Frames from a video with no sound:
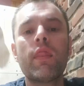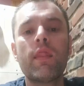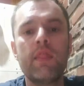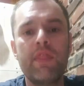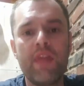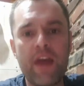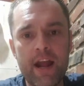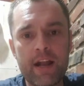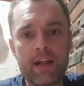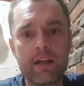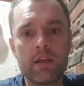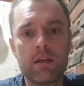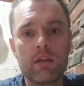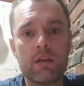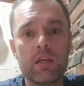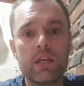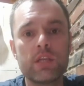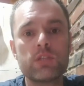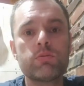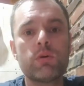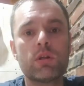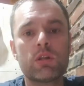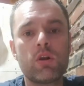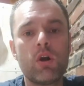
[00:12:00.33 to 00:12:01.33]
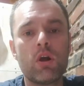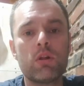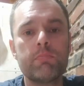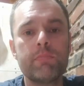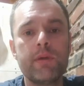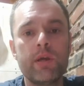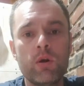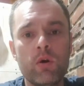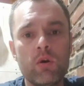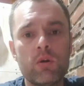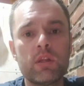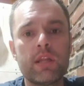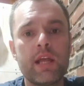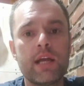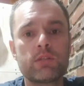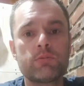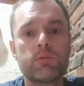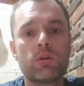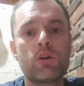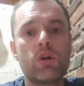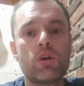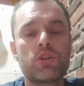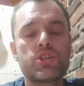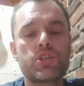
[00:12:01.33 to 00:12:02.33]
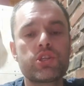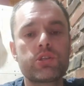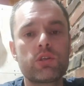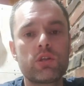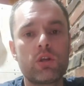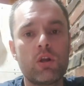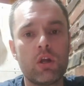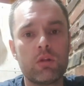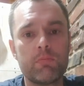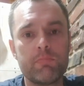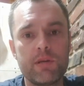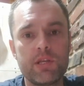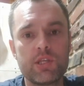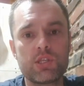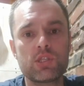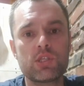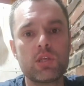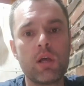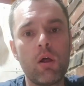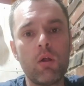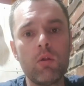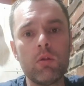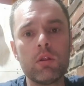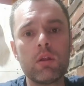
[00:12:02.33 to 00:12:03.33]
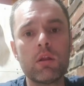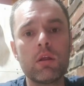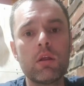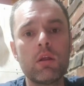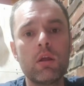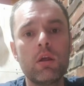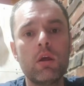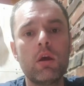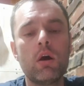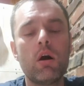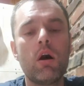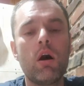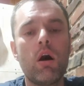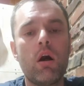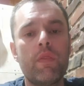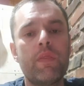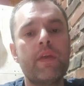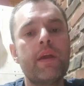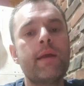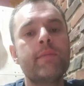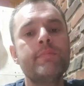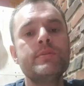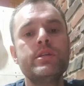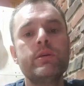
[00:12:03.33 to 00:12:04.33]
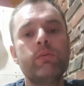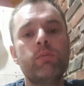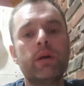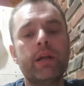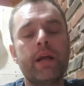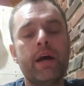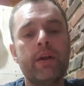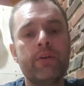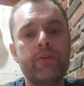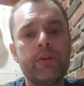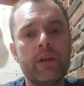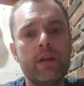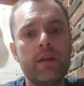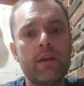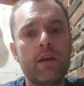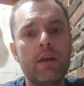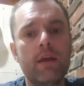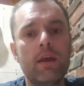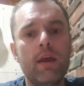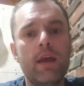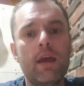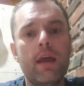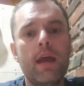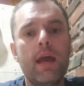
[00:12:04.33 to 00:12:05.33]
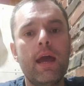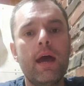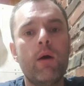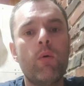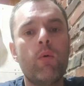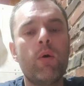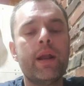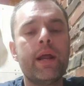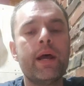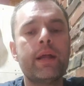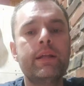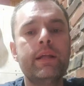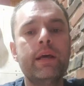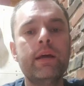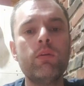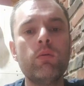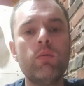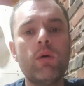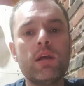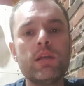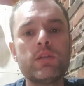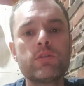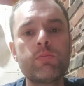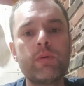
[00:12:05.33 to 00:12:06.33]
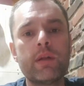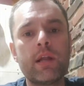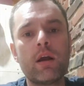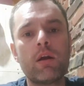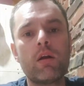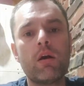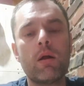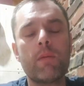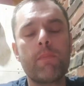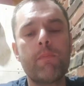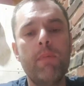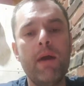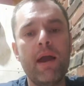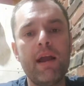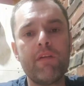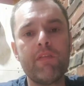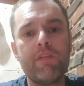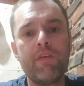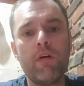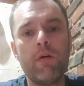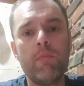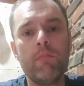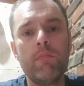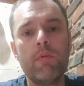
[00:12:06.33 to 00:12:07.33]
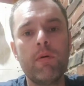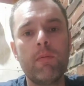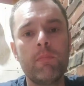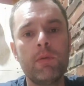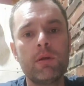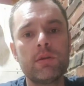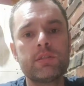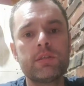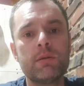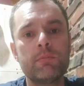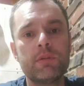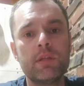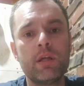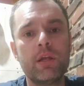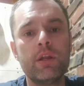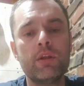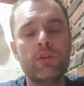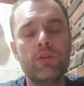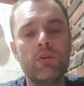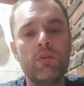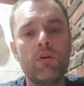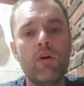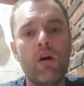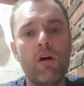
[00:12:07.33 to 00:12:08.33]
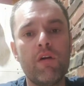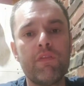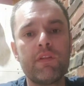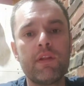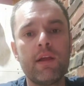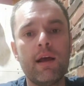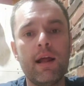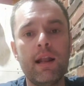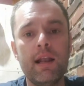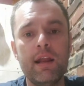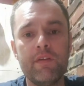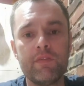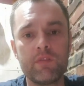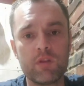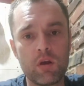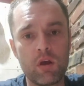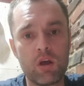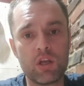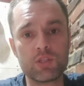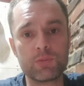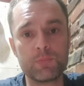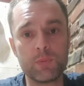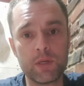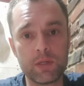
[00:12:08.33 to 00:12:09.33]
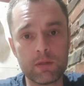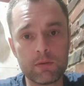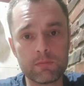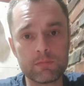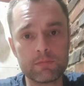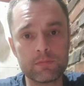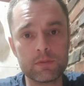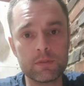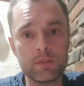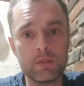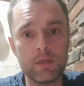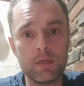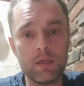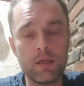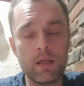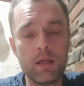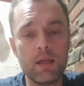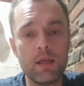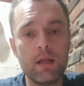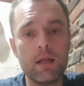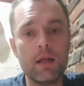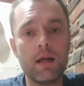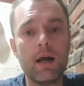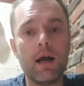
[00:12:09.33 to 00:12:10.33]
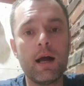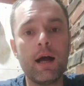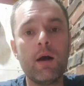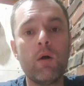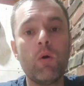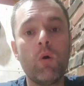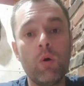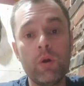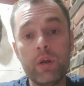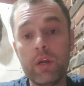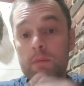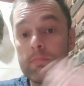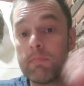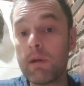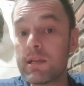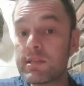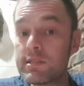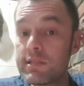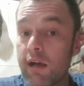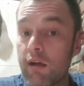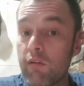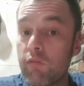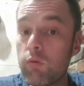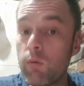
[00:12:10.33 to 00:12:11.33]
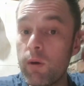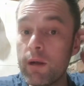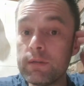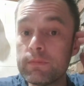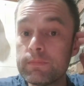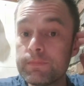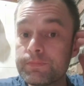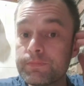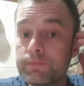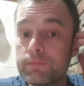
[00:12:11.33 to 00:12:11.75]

That is what got me hooked. That's what got me sold on the Mg100. And what I did was, when I got back from Milsom 32 after I left the hospital, I ordered myself one